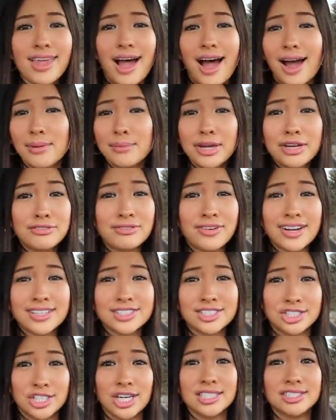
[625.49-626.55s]
I made
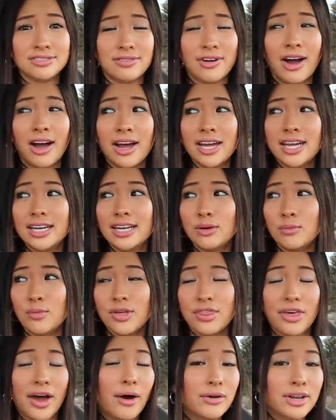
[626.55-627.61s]
friends just fine
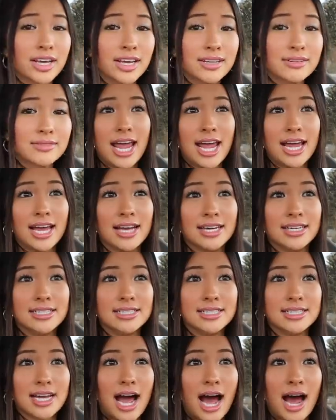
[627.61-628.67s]
without it,
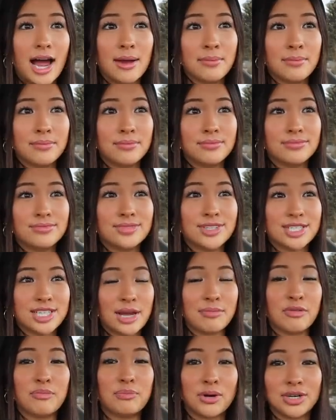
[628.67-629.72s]
and I'm the
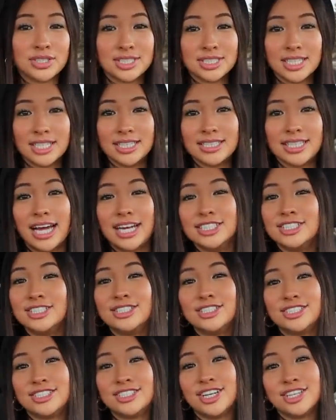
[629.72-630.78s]
type of person that
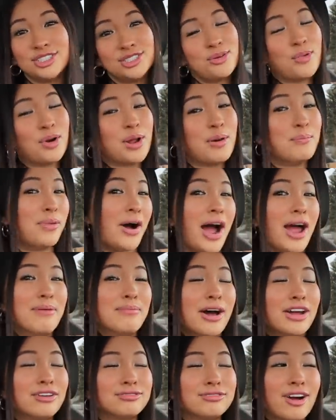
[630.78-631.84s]
doesn't want to buy
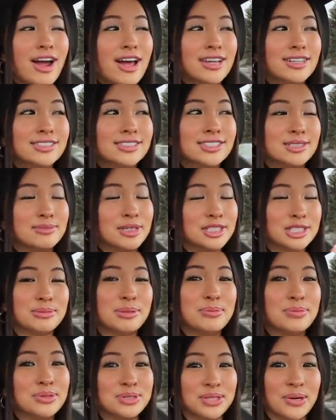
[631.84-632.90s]
my friends as much as
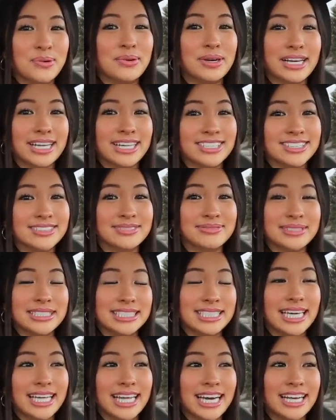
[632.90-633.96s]
people don't want to hear me
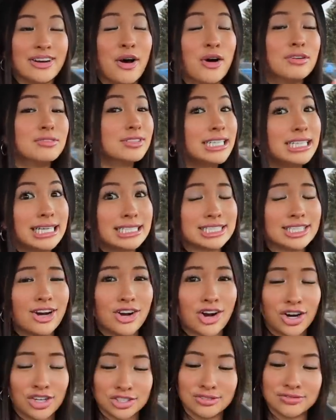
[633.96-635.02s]
say that and hopefully that's
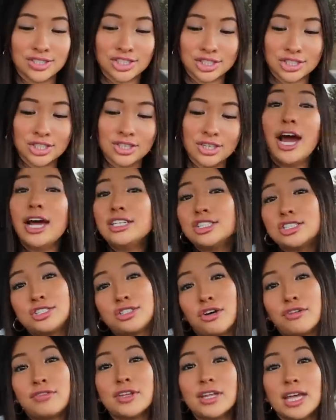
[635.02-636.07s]
not controversial I just
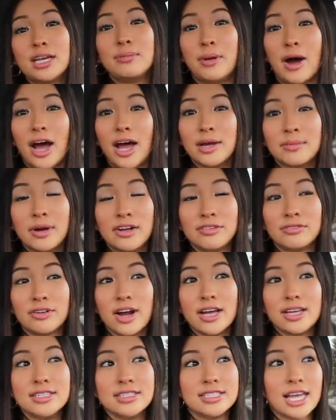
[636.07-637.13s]
don't feel like buying my
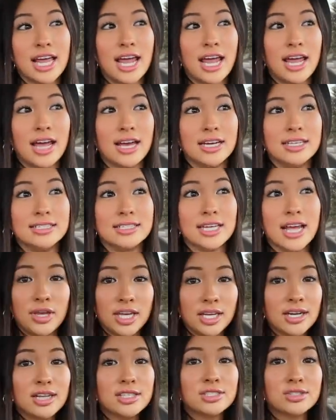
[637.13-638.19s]
friends and
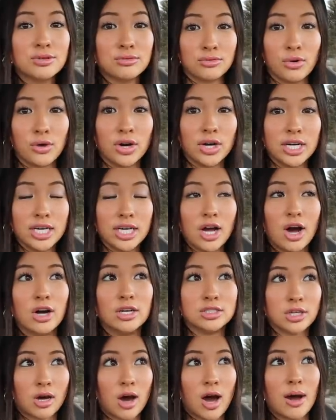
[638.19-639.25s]
being in a sorority
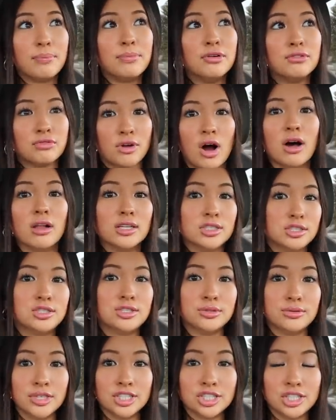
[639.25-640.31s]
on top of college
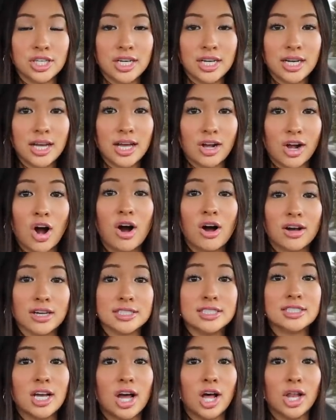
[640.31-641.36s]
tuition
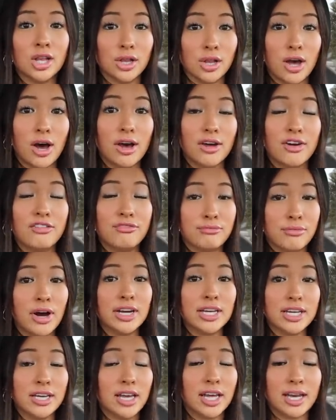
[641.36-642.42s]
costs a lot of
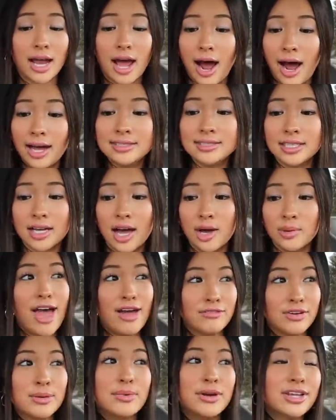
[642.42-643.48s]
money it adds up
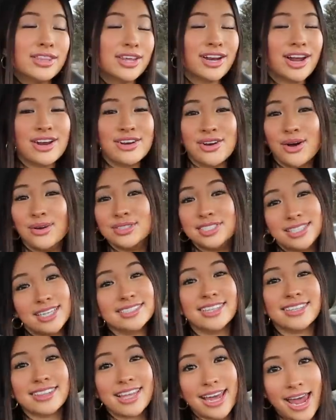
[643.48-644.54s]
everybody that I know
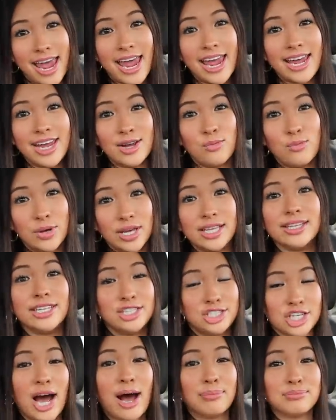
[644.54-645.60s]
says that they hate weekly
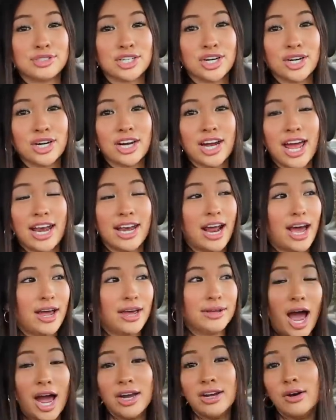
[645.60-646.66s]
chapter and
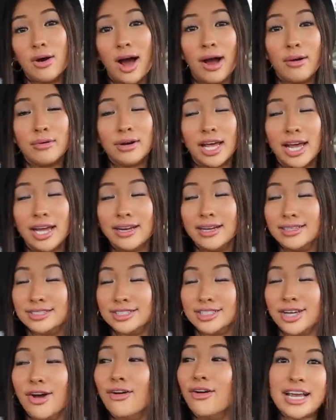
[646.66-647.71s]
I I know I would hate it
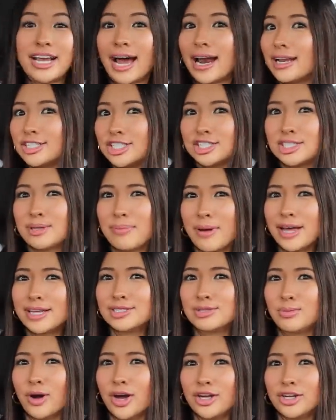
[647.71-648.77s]
so it kind of just
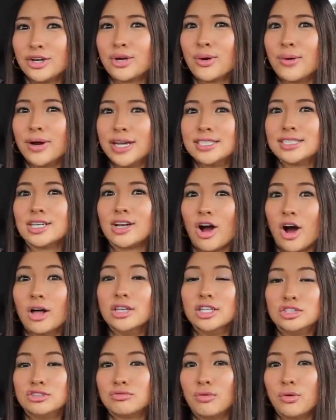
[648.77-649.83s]
depends what you're going to
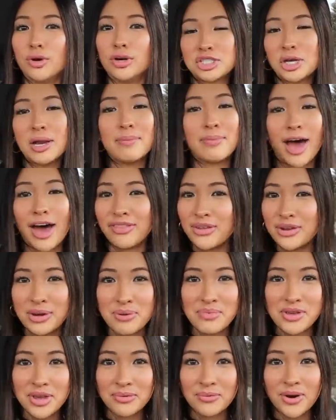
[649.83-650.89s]
college for it's not a bad thing
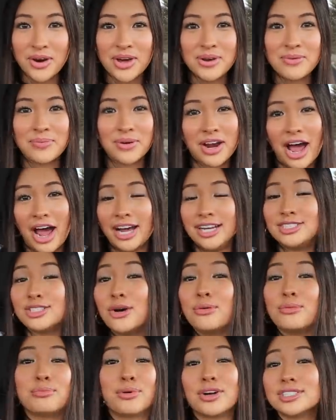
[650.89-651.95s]
to be in one but I
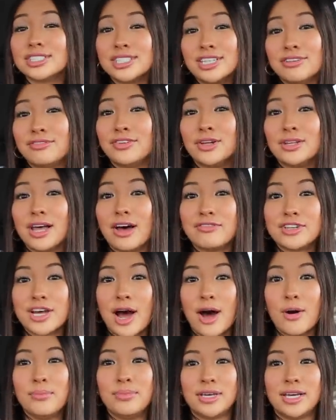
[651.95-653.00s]
don't personally feel left
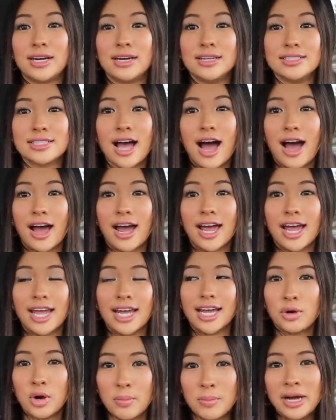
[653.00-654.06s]
out because
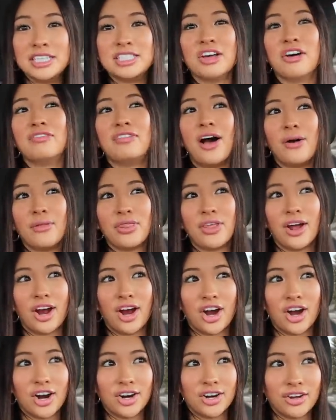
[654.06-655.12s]
I put myself out
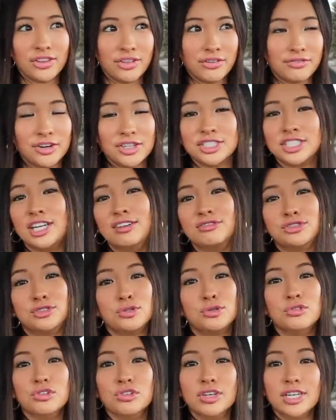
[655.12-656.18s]
there on the first day of
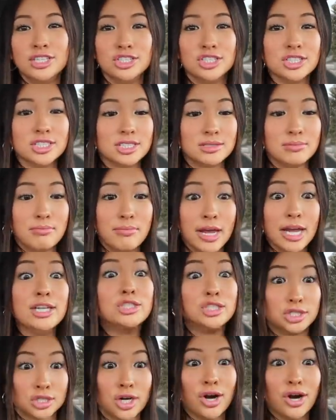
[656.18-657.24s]
school and just
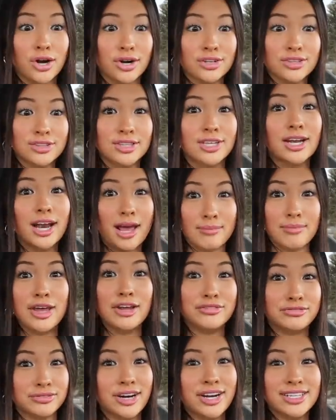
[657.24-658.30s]
made sure that I
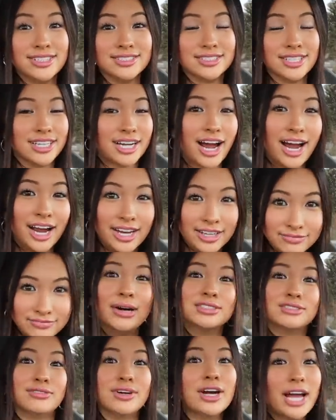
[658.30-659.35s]
made friends like I I
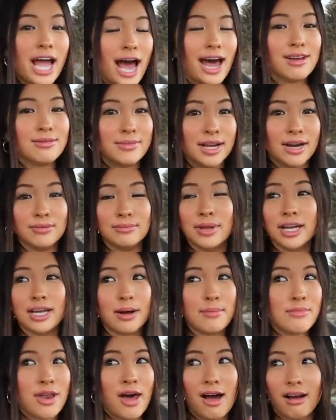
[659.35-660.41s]
was very adamant I'm like
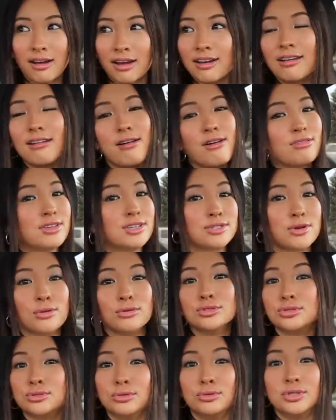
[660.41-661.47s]
I'm not gonna going to go this
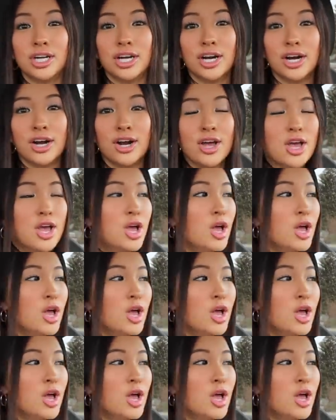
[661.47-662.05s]
whole school year